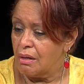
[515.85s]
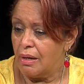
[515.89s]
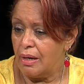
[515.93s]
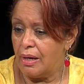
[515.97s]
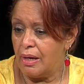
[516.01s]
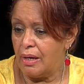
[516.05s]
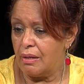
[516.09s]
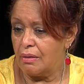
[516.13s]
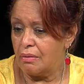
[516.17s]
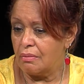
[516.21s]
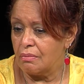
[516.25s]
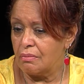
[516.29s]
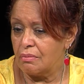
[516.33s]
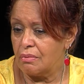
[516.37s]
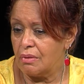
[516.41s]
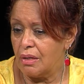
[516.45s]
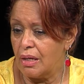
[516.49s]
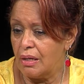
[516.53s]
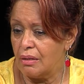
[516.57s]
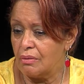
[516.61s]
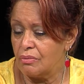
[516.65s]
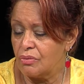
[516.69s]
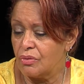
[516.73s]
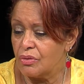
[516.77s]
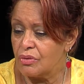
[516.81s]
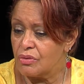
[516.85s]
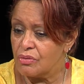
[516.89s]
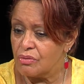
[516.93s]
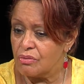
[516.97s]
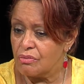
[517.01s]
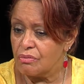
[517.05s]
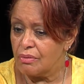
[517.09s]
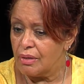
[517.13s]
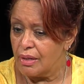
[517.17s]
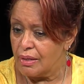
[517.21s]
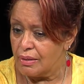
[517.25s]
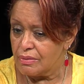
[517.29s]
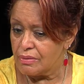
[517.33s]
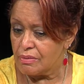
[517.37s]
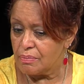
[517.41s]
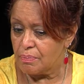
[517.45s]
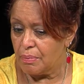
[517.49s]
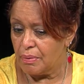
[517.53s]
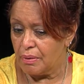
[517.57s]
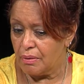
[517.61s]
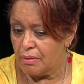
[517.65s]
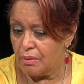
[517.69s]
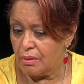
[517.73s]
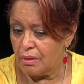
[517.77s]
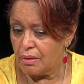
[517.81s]
and, and just grasp
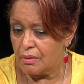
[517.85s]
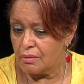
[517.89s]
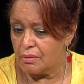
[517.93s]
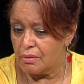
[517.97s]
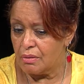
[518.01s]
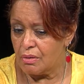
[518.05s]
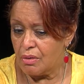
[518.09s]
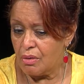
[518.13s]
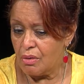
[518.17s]
on.